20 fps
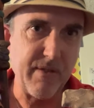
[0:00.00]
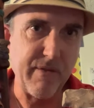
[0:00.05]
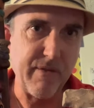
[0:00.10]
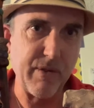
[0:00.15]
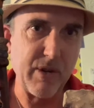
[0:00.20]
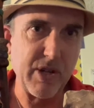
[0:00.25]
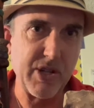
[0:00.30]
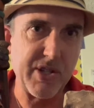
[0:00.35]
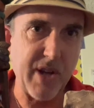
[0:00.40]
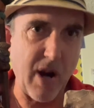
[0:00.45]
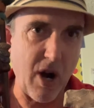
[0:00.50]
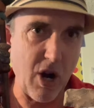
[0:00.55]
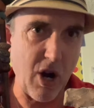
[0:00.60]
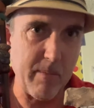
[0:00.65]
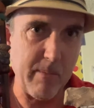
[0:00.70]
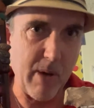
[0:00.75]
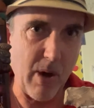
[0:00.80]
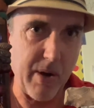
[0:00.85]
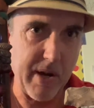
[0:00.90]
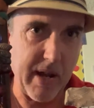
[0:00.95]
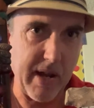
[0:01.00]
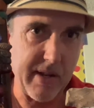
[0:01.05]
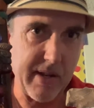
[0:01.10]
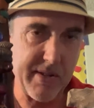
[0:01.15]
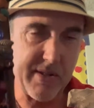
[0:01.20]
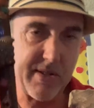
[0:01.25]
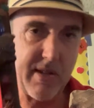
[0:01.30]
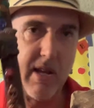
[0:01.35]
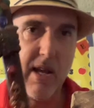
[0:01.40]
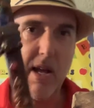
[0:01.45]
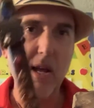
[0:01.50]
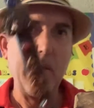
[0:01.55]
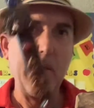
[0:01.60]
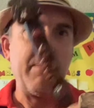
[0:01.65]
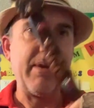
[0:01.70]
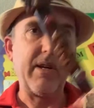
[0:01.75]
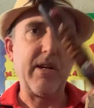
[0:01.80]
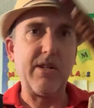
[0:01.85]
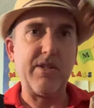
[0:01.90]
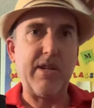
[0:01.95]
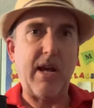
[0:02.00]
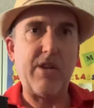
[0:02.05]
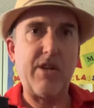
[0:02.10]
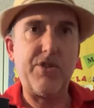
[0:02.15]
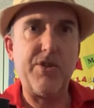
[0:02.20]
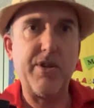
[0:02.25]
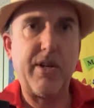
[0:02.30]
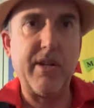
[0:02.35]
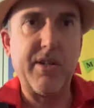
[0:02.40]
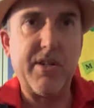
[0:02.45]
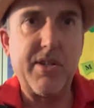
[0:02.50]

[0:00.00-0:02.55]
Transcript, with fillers: for ceremonies. Because as you can